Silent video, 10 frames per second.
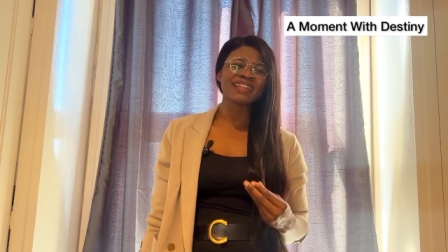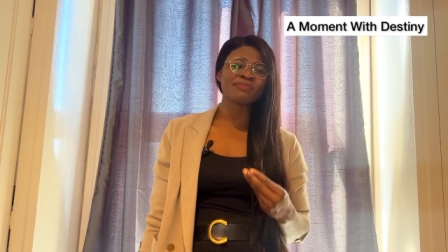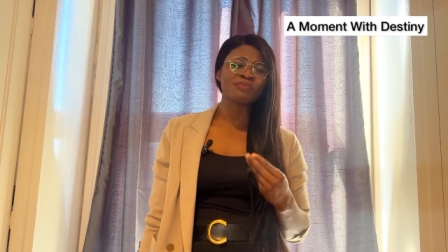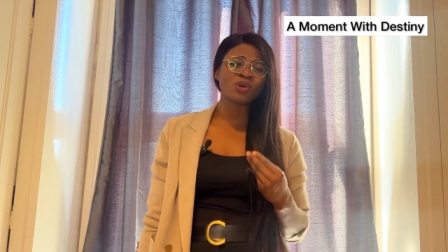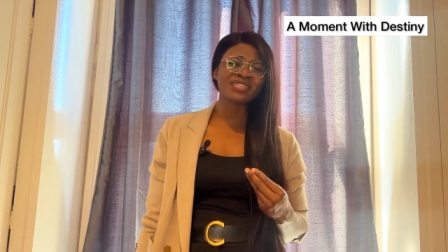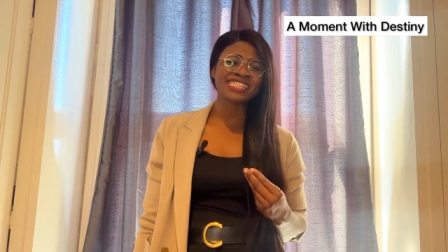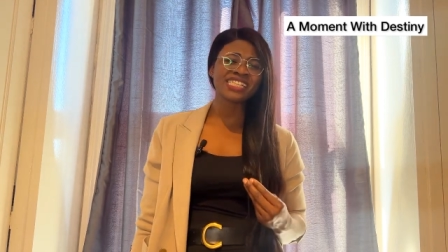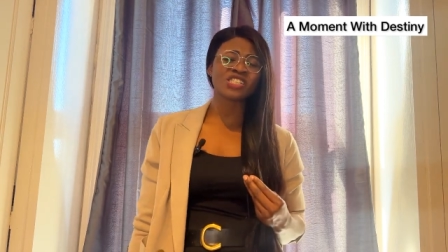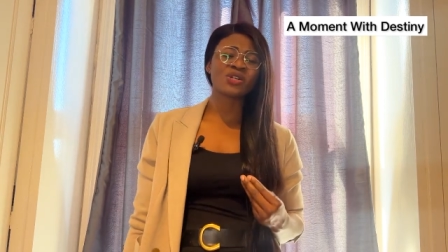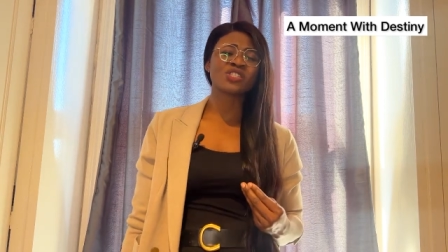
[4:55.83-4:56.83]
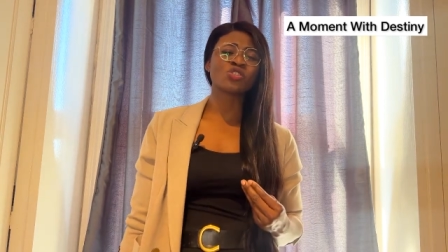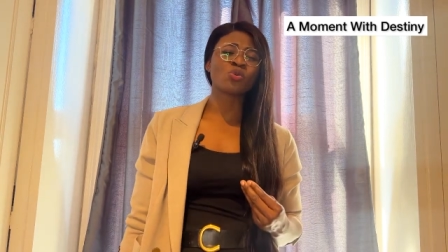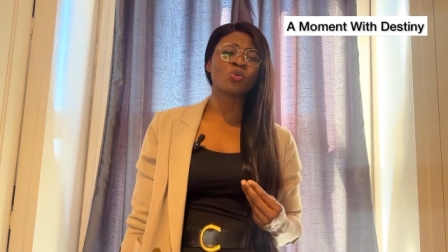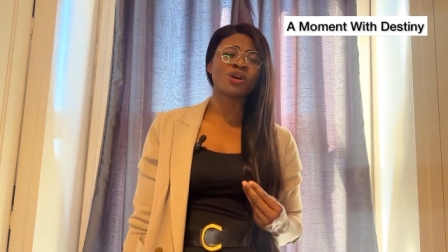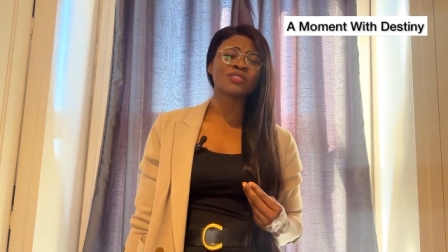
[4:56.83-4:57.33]
admonishes us to
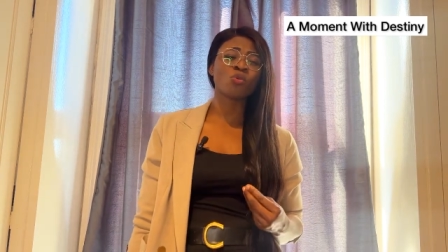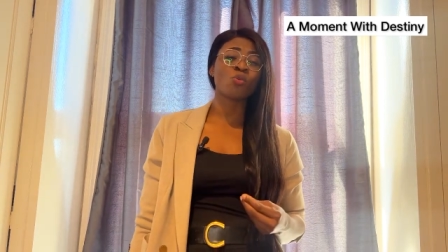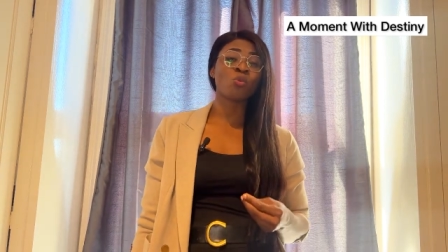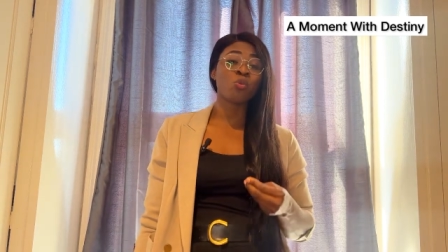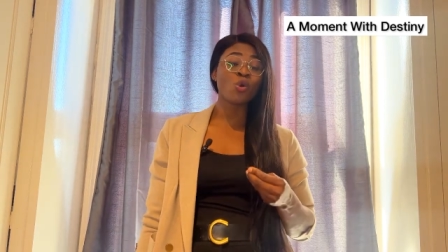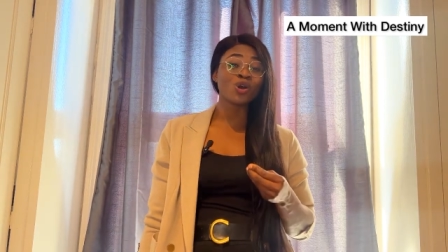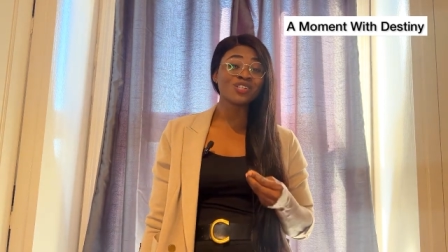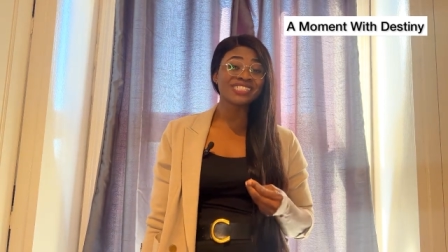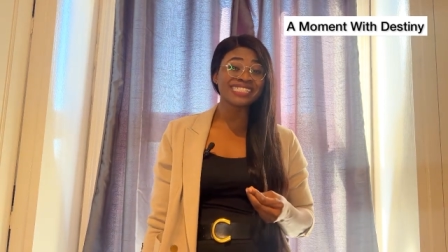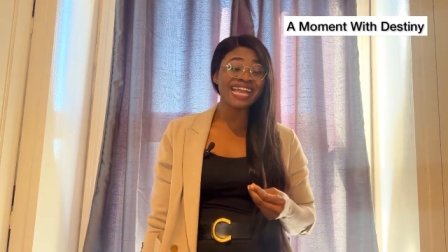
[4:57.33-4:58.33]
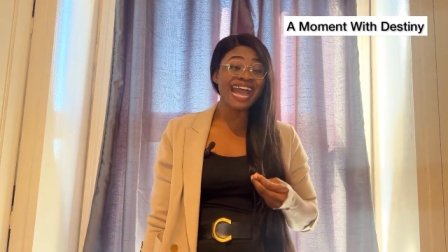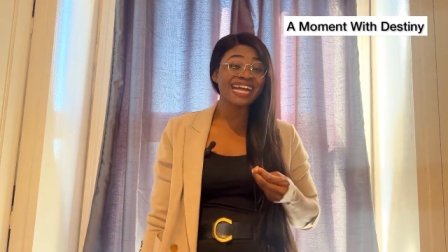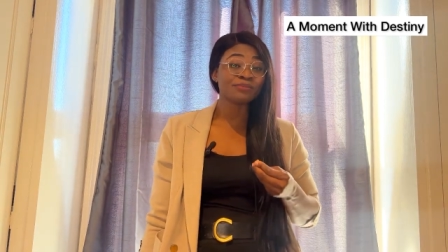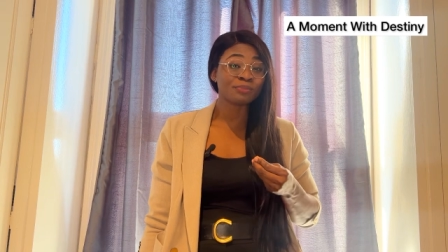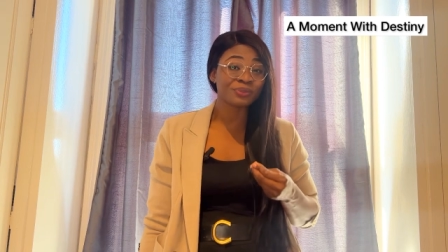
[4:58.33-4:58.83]
Watch
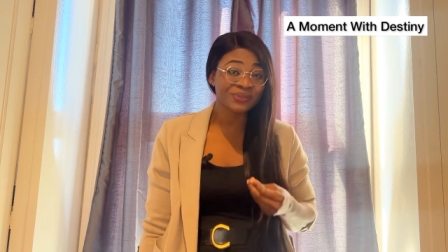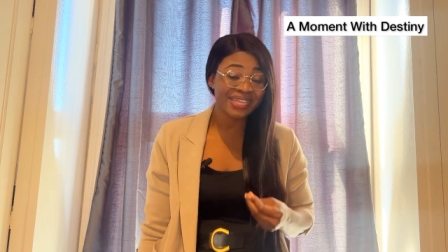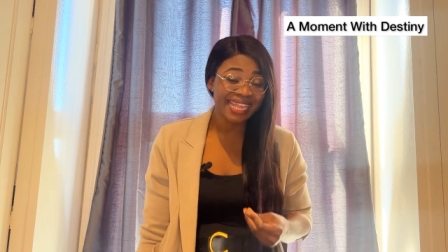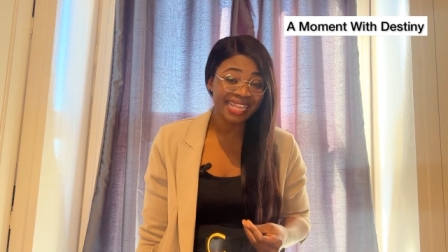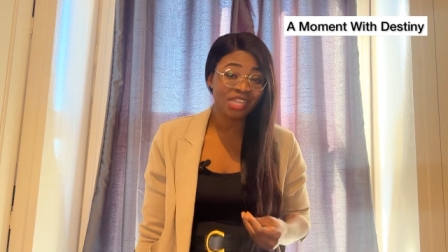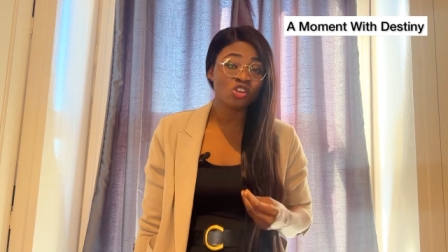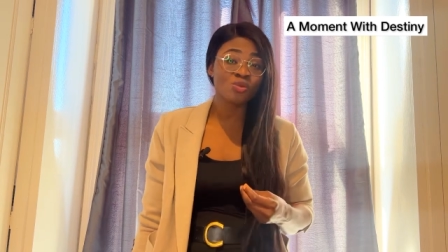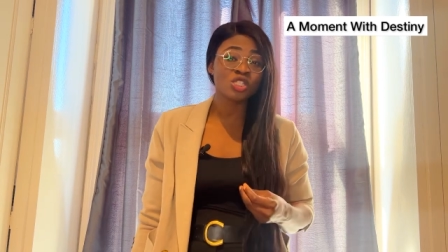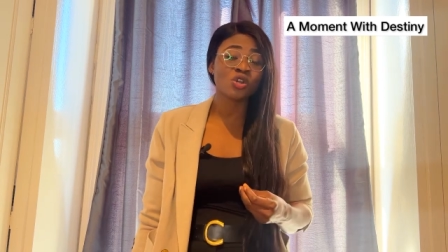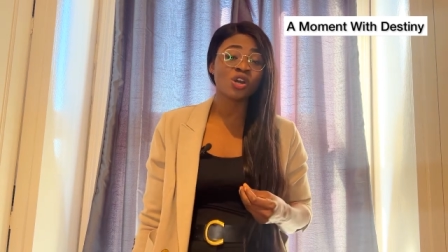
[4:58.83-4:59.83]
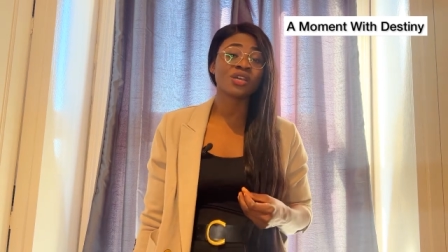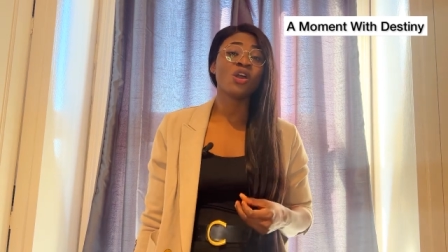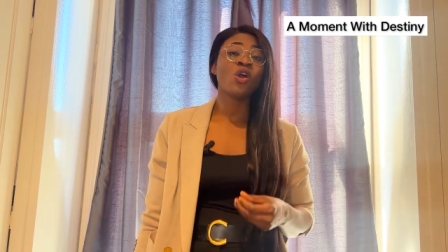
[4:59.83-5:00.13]
and pray. Glory to God.